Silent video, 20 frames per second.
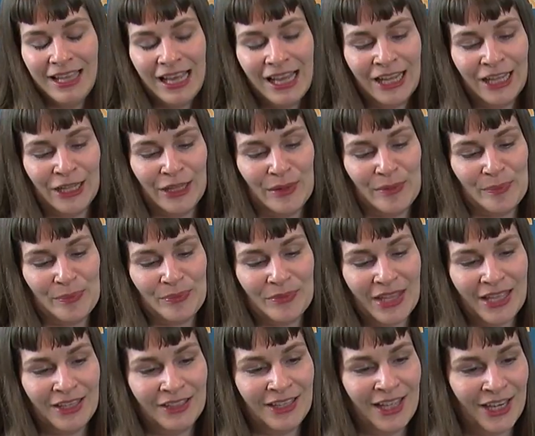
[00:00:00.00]

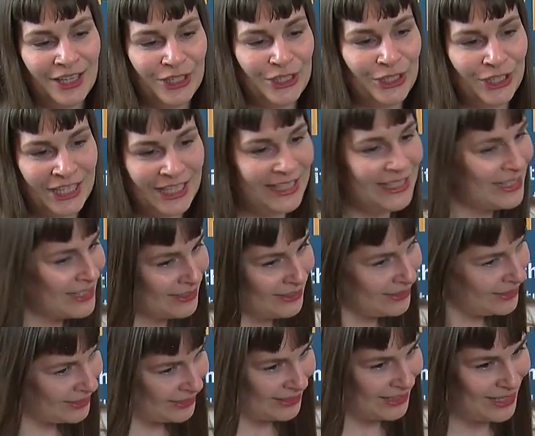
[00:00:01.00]
and a lot of cookies
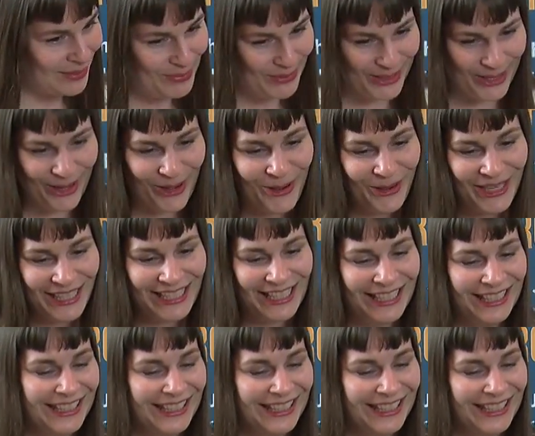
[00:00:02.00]
to keep you going.